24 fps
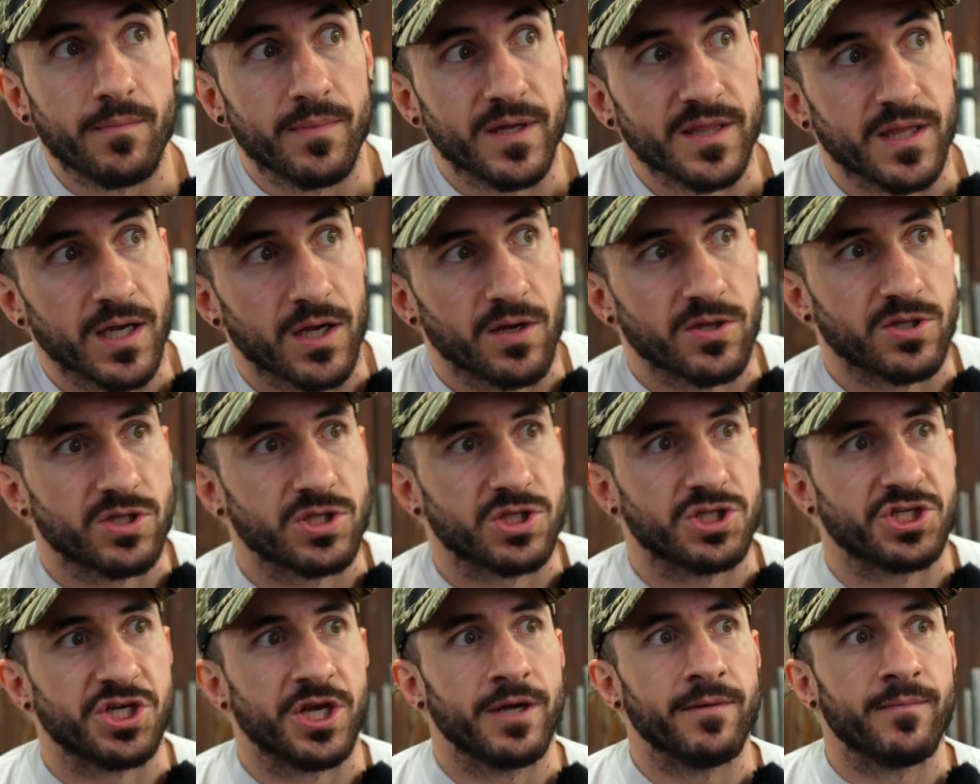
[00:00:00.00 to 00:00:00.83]
it, but the
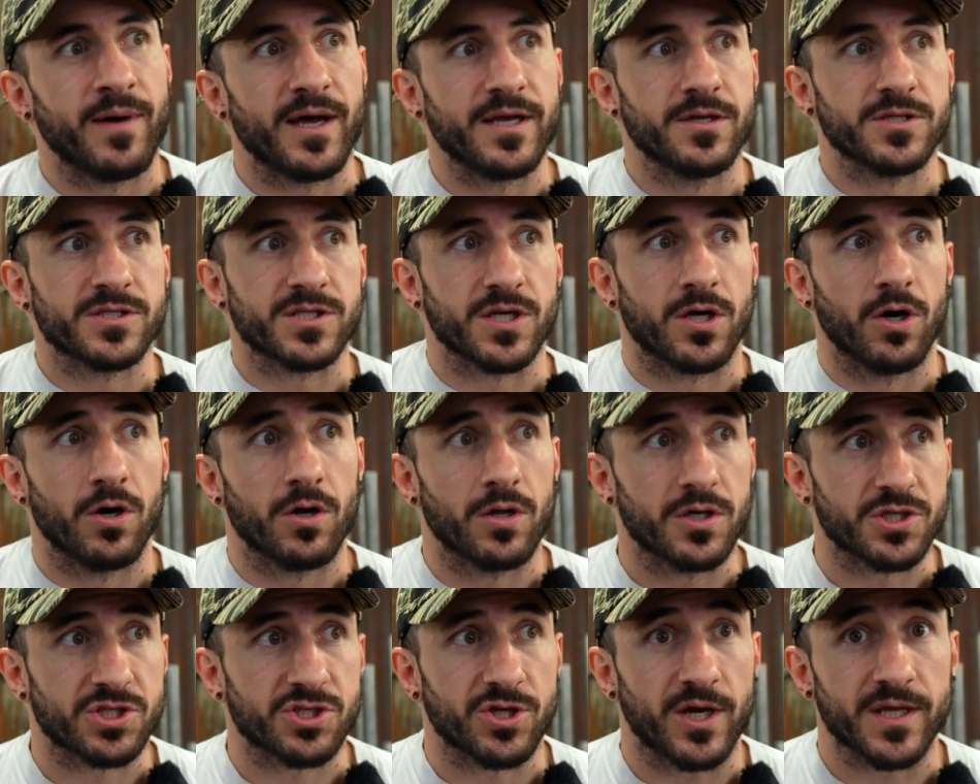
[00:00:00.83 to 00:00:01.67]
gym I used to
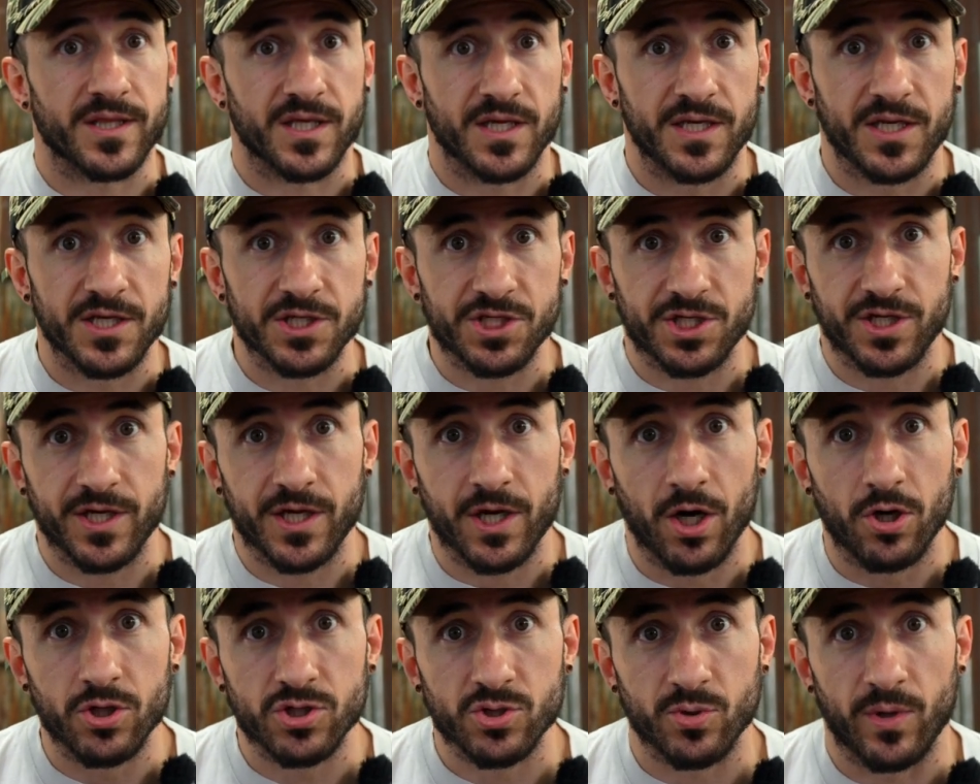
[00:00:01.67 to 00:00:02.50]
go to, a strength and conditioning
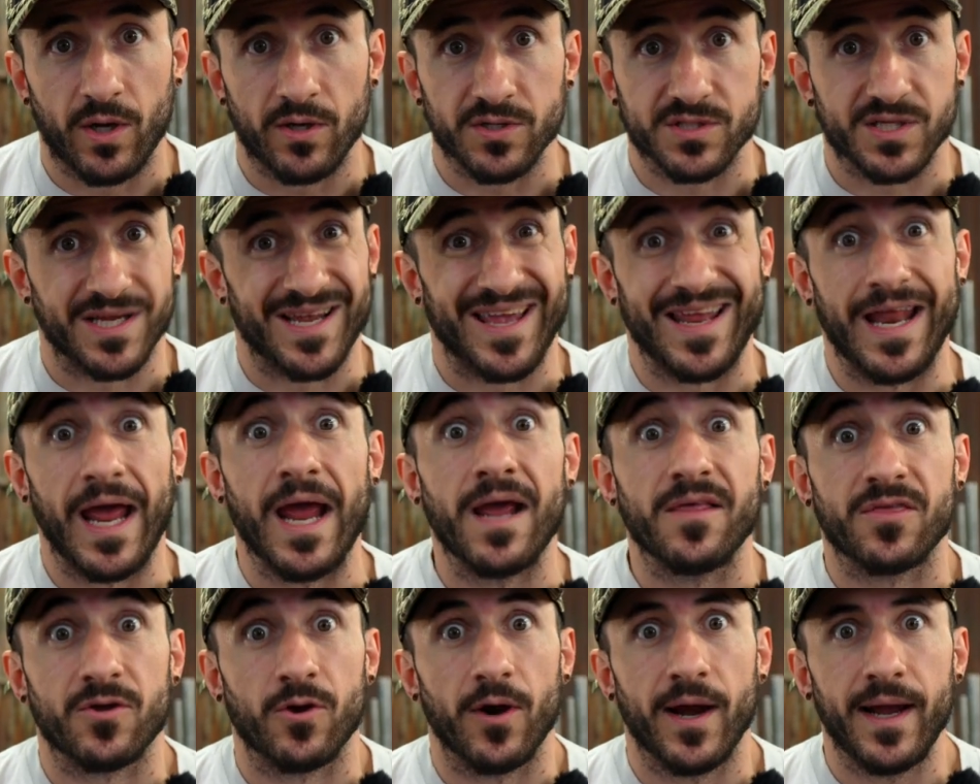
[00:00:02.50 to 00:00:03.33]
coach when I was like in
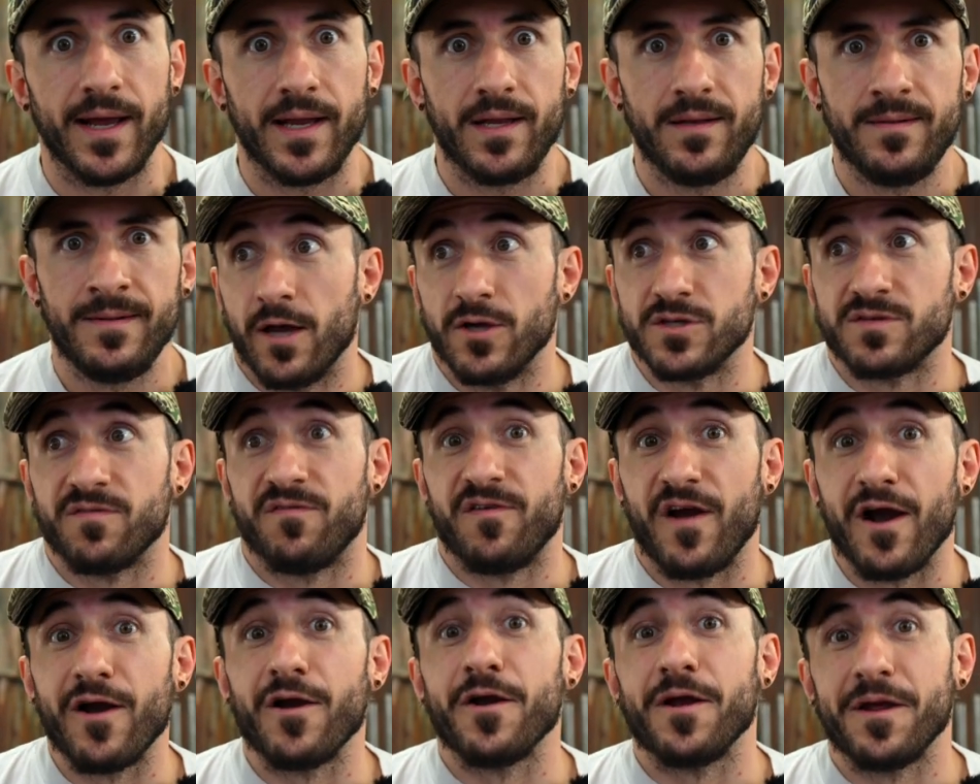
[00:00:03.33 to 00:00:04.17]
eighth grade, it was a
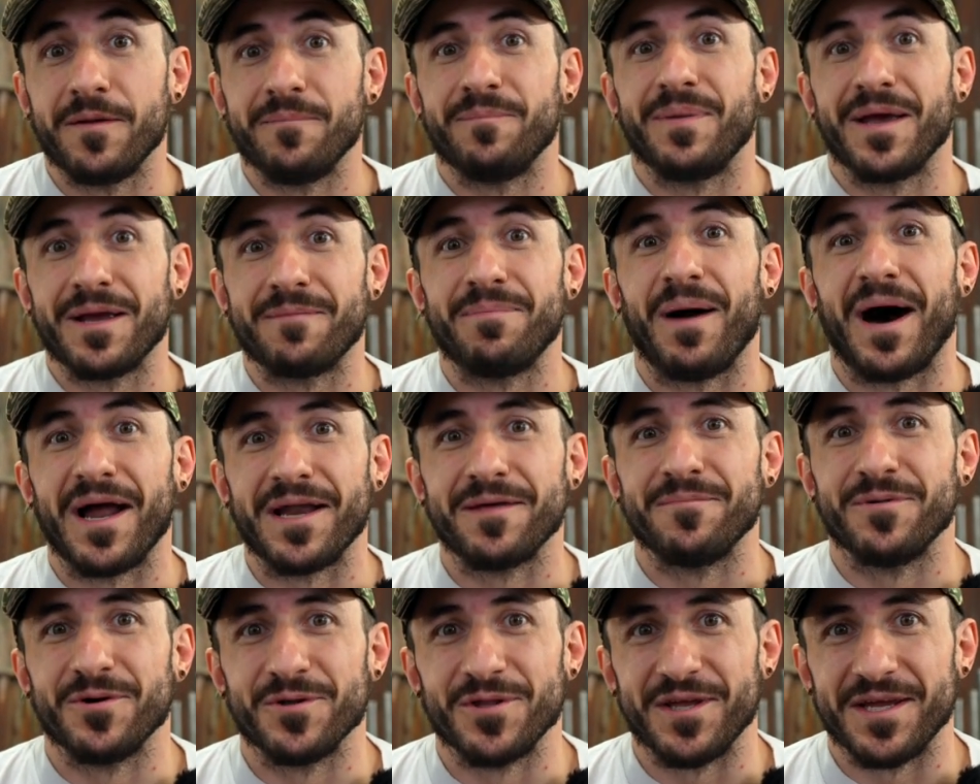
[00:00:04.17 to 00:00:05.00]
very big
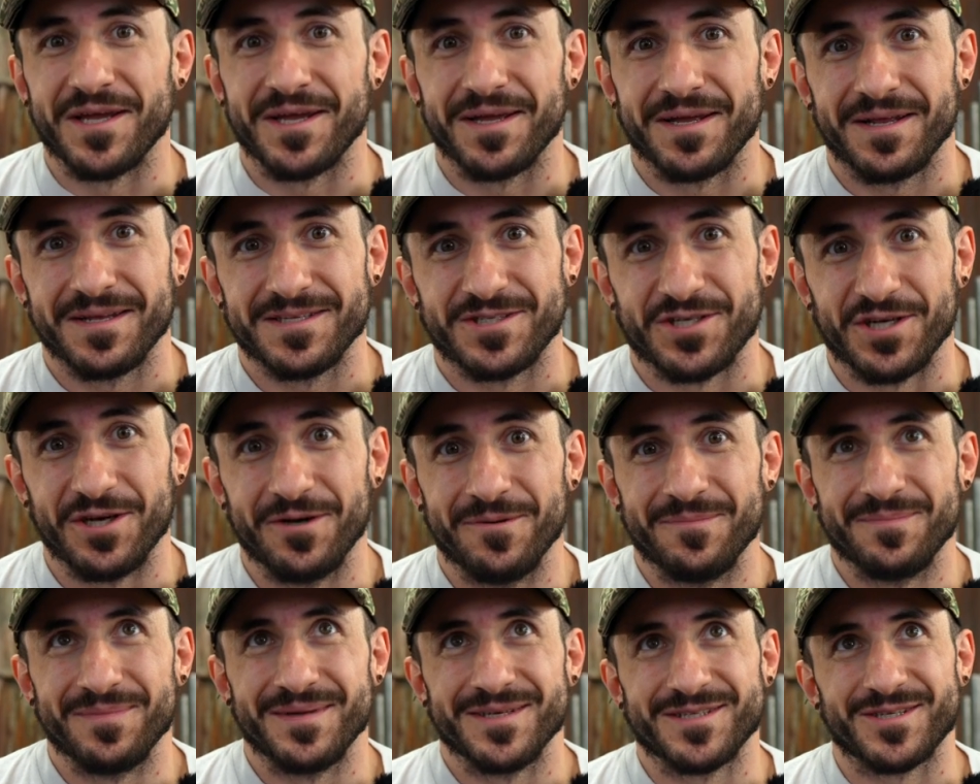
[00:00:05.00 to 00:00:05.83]
bodybuilding
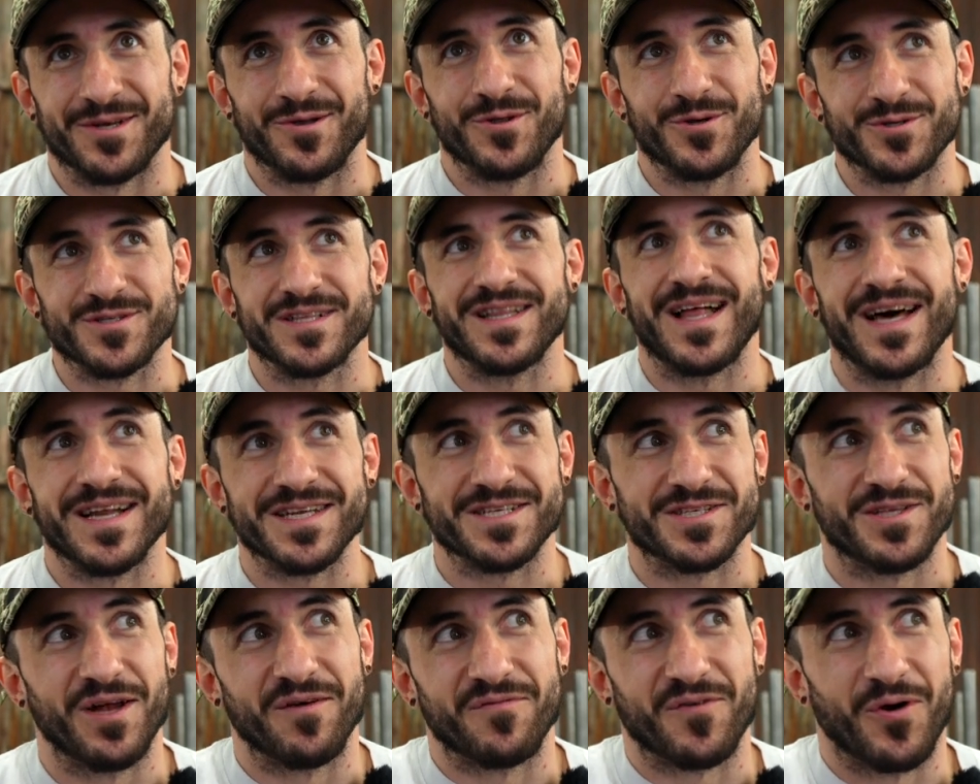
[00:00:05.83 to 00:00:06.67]
gym, and so there's a lot
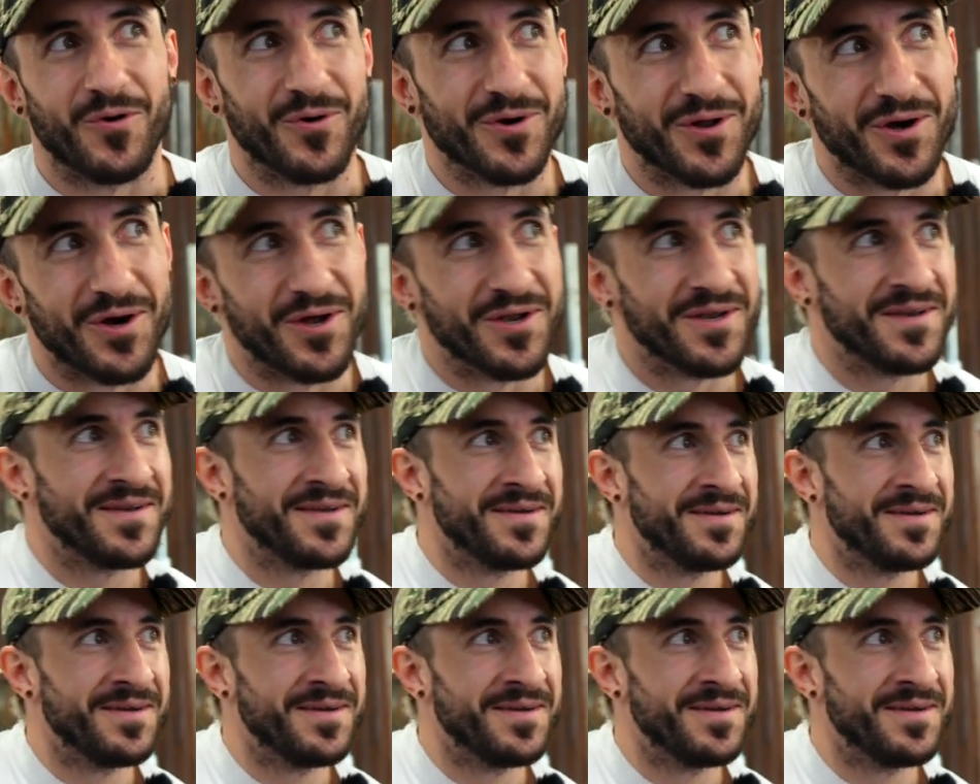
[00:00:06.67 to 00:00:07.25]
of stuff going on.